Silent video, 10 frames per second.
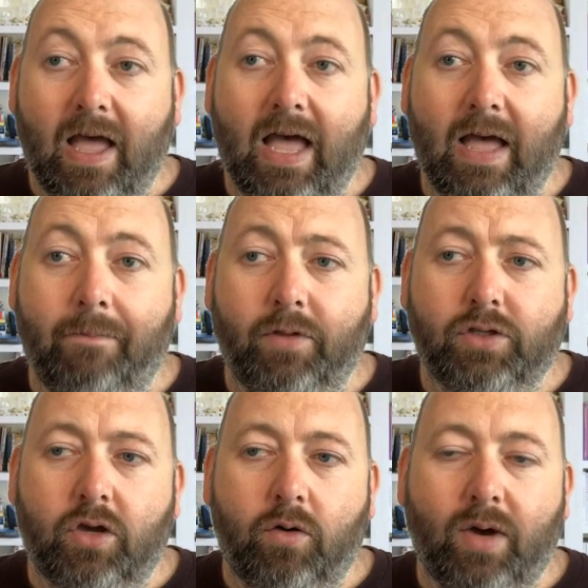
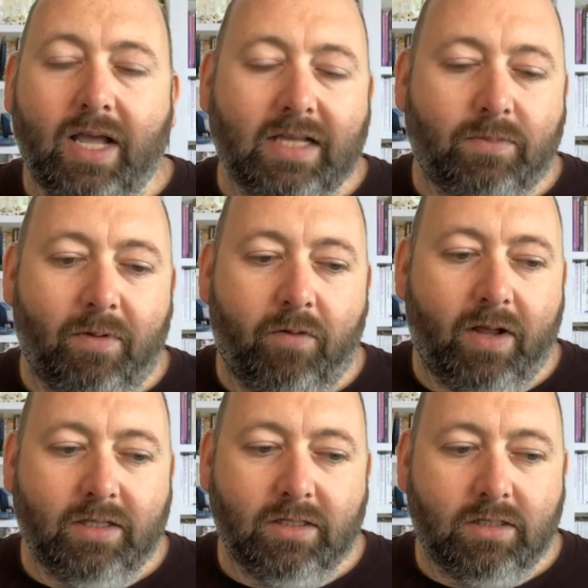So I asked my
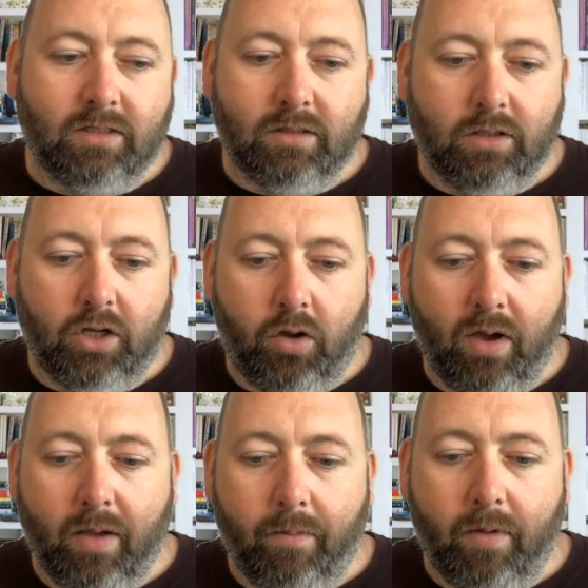friend,
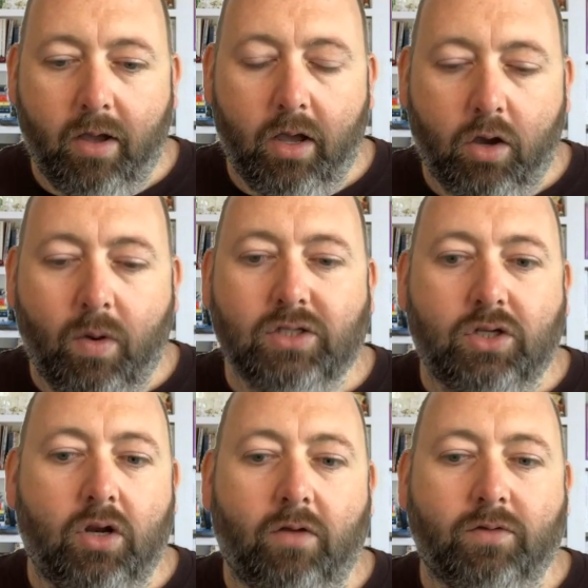a
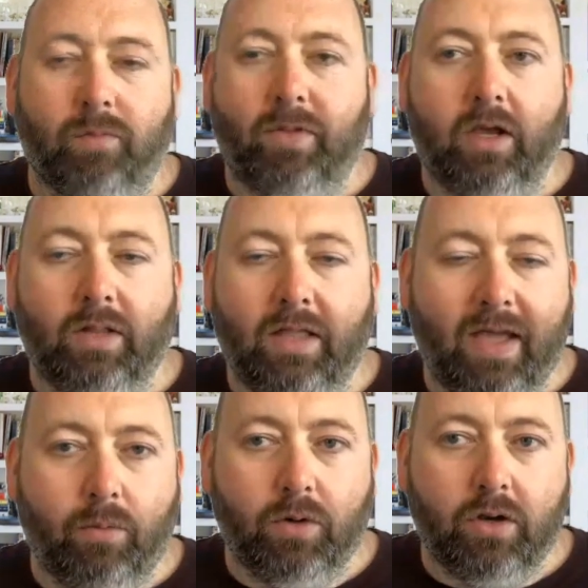question of something only
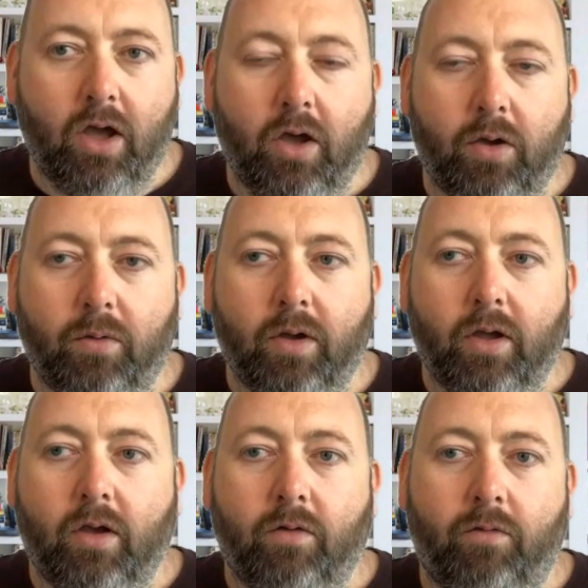they would know
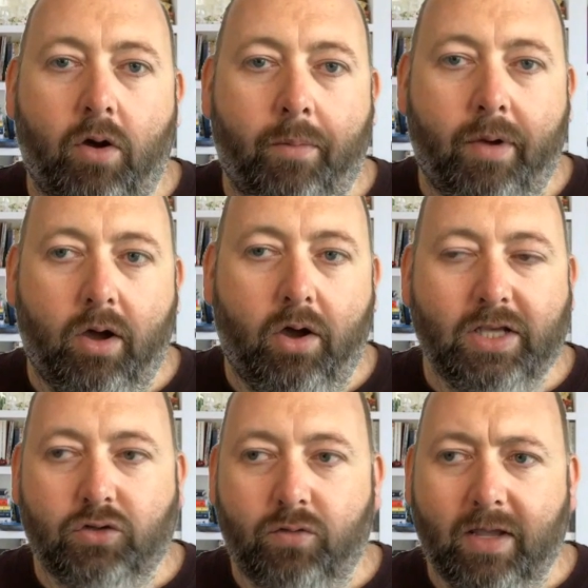from our
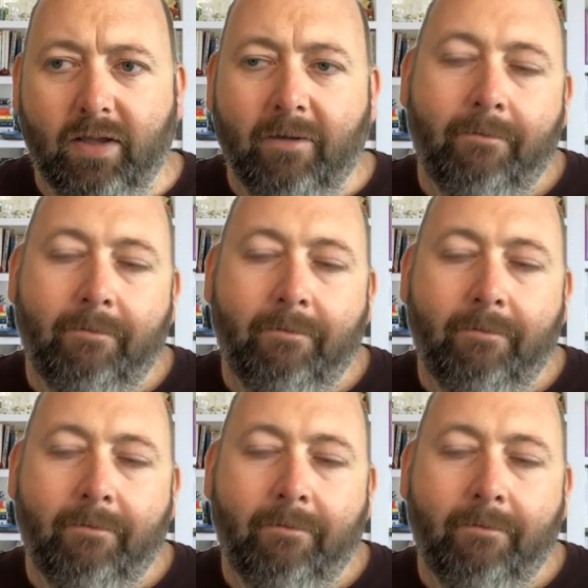history.